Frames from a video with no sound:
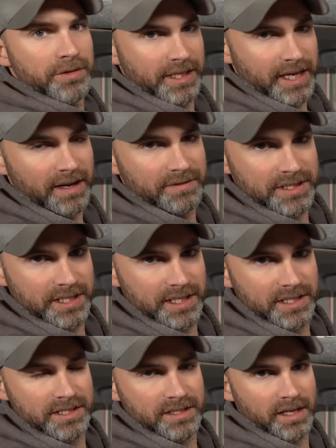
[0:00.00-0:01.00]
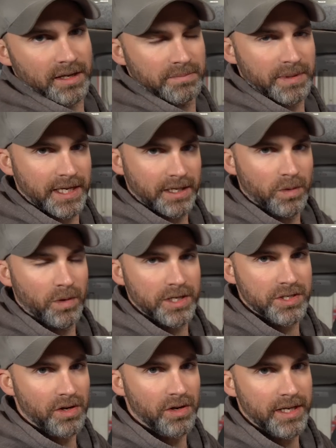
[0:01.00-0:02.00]
the cavities and being quite
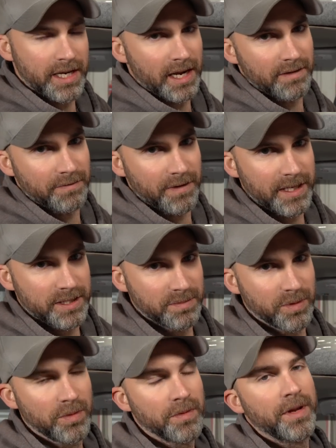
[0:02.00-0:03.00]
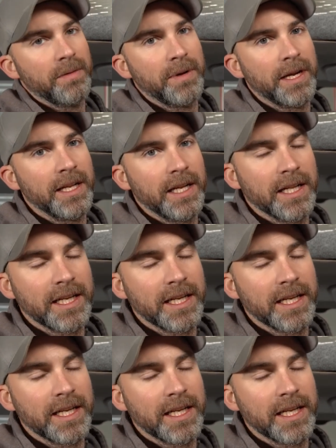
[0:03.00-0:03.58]
solid and flexible. They'll be a little